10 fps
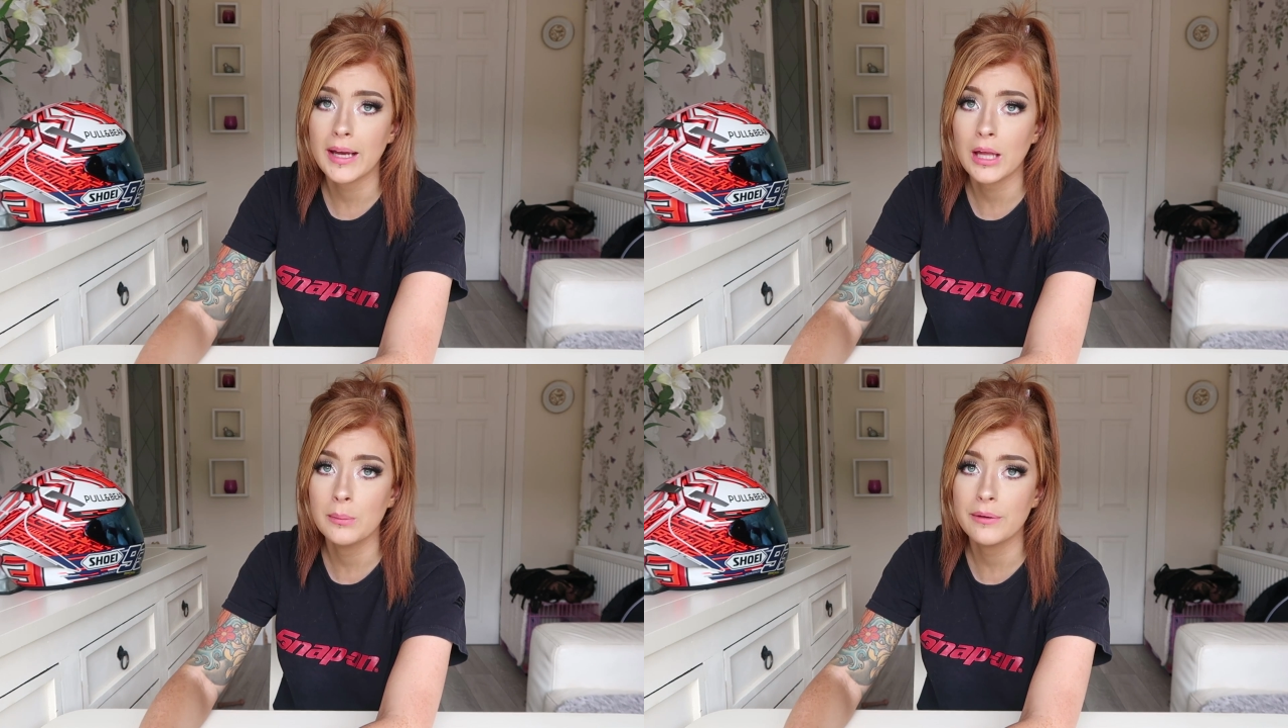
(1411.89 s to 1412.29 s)

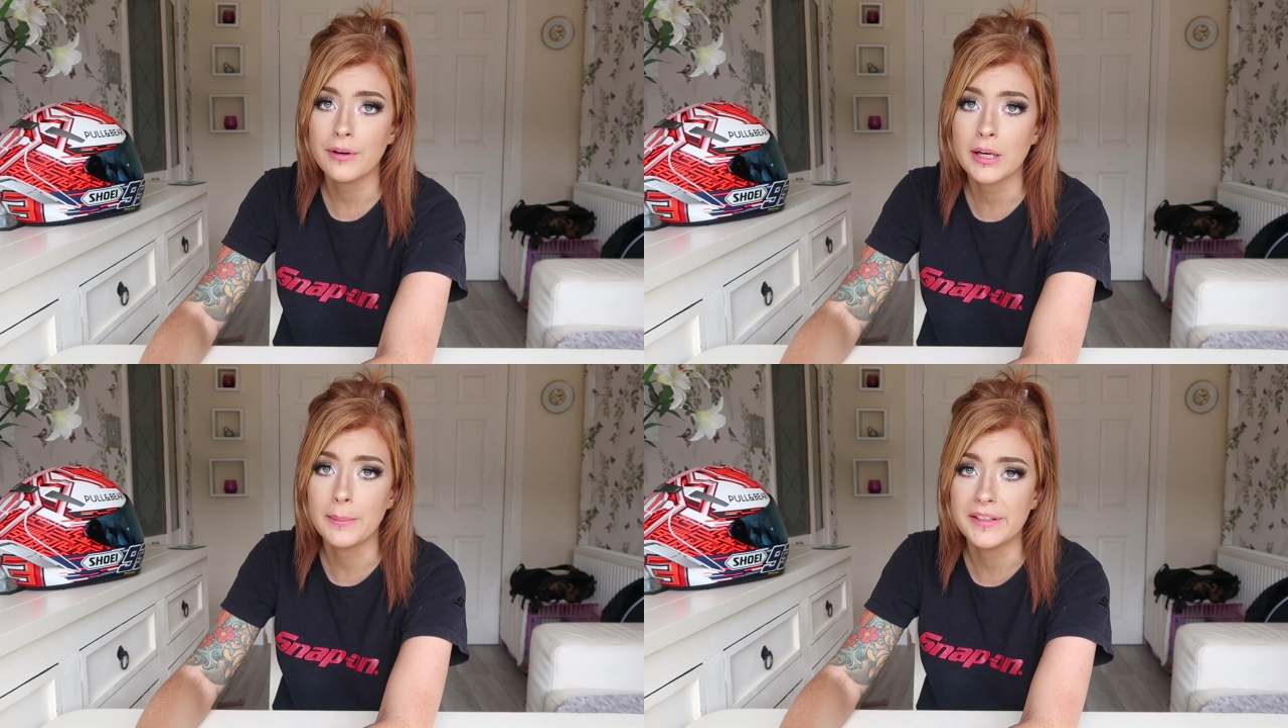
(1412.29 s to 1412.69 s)
helmet
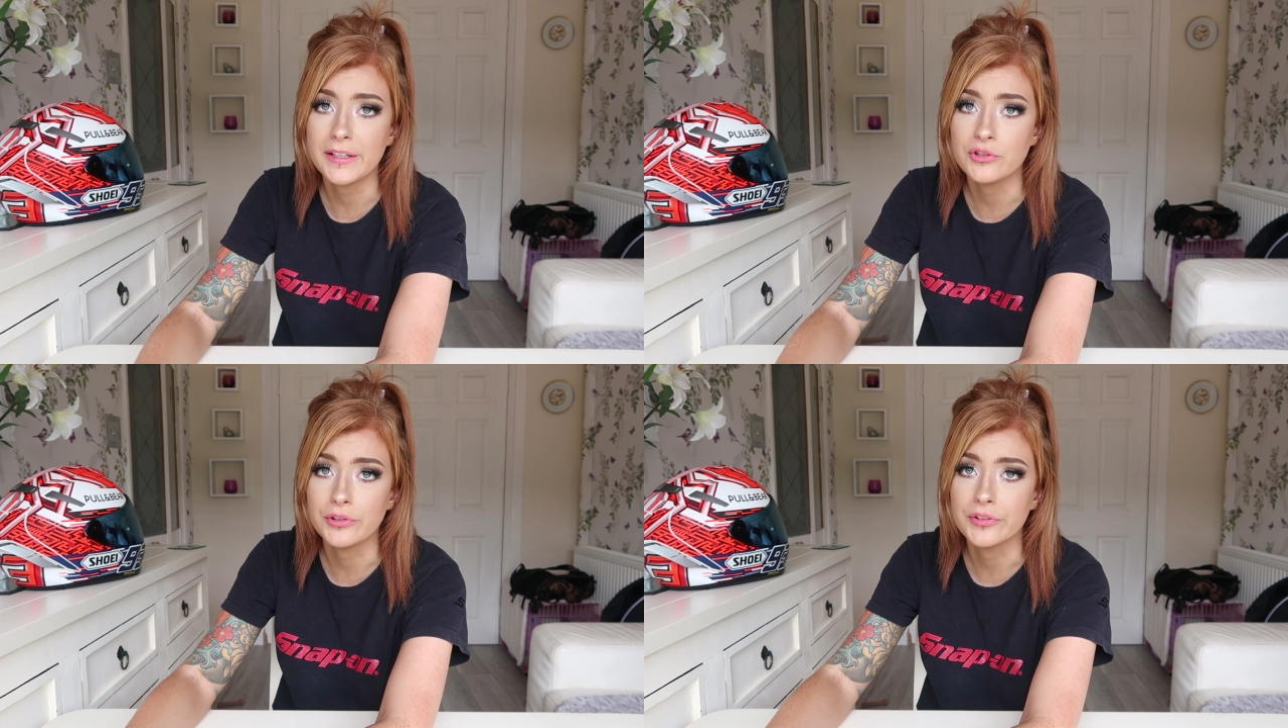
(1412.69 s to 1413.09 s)

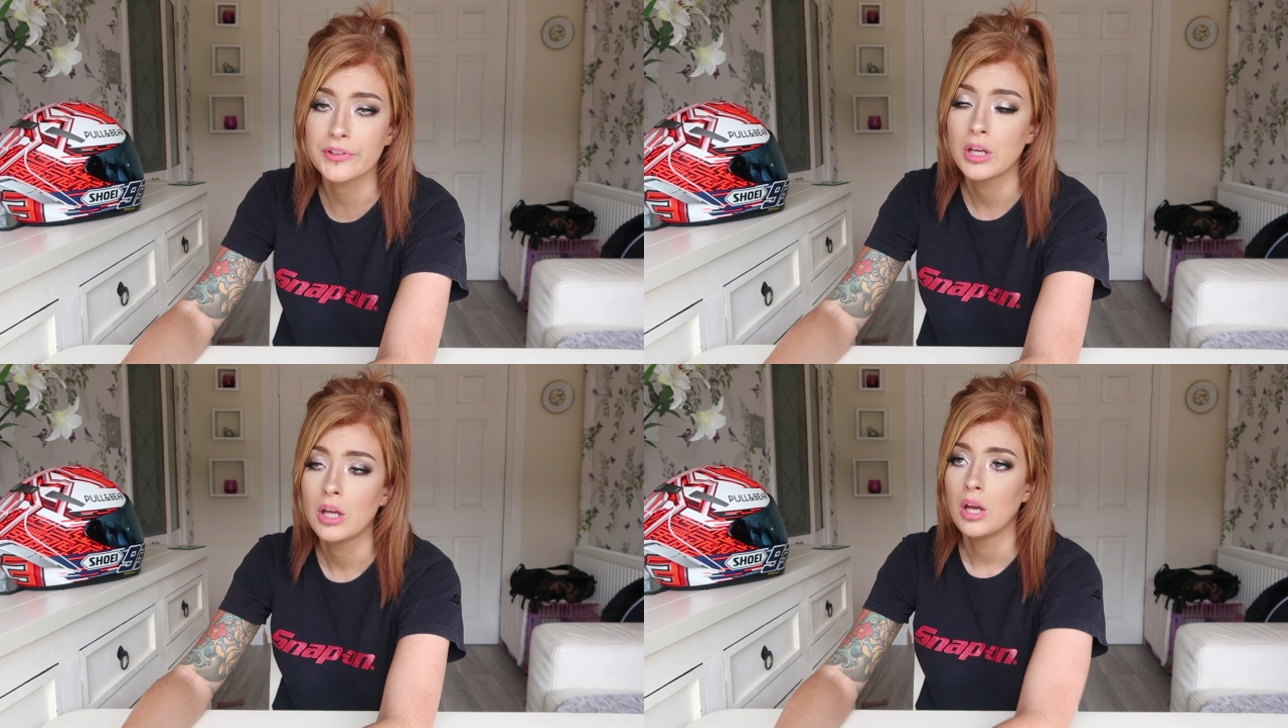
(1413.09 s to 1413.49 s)

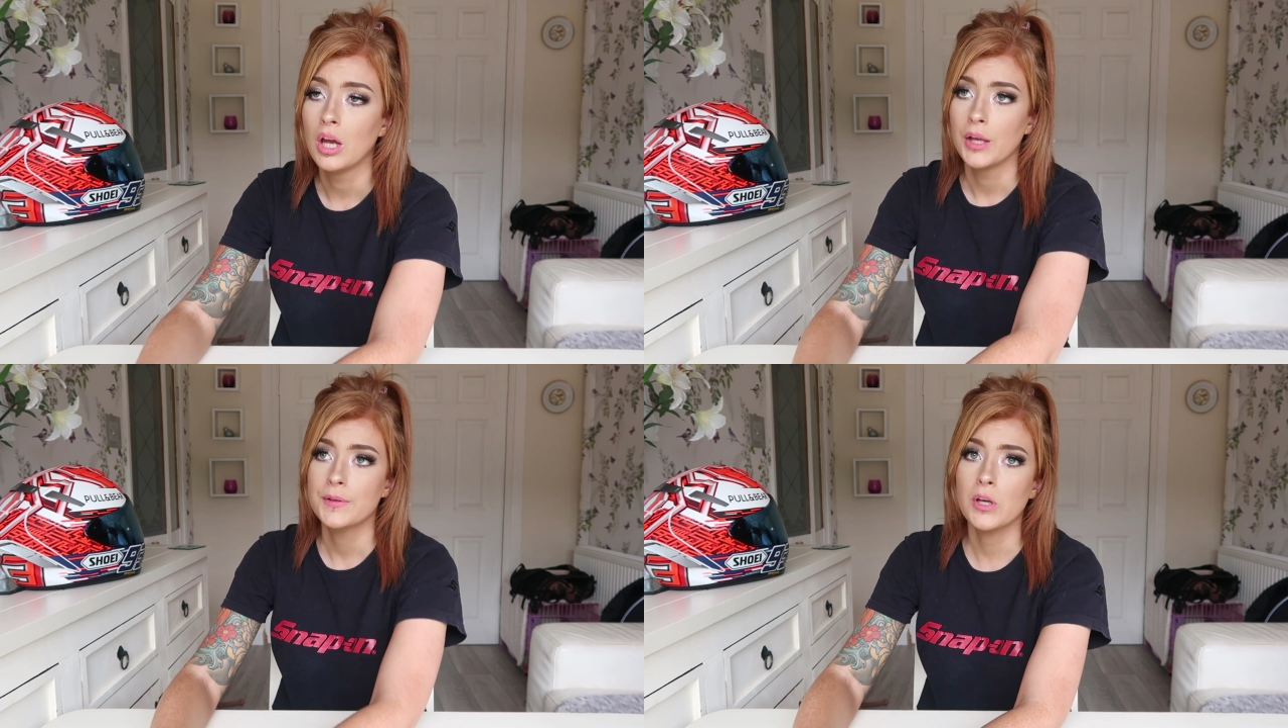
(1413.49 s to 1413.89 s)
recommendations.
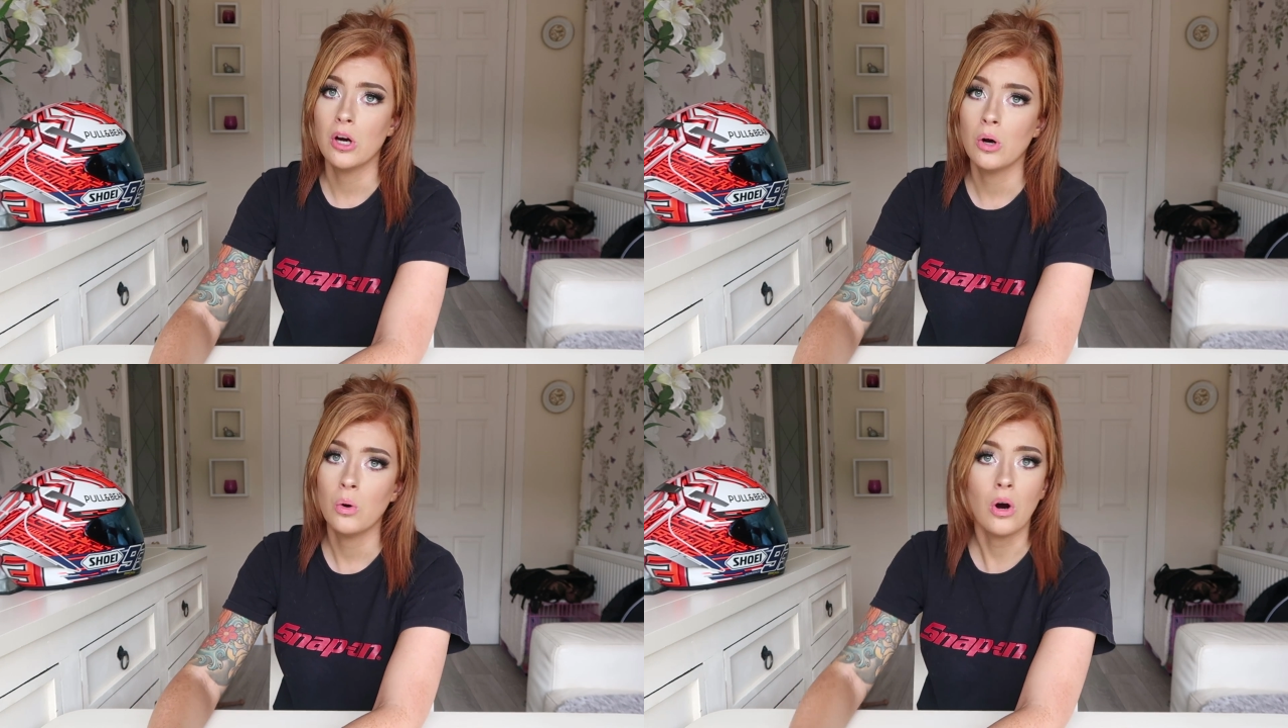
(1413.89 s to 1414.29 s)

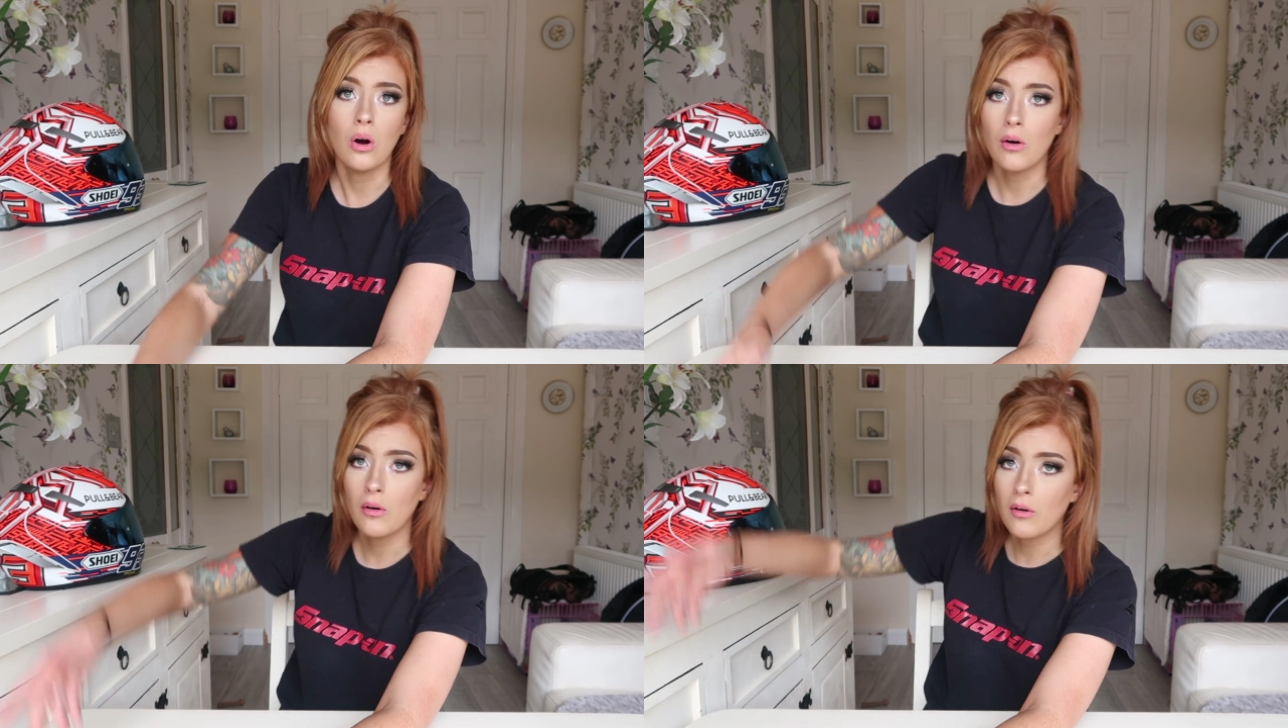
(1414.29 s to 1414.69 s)
So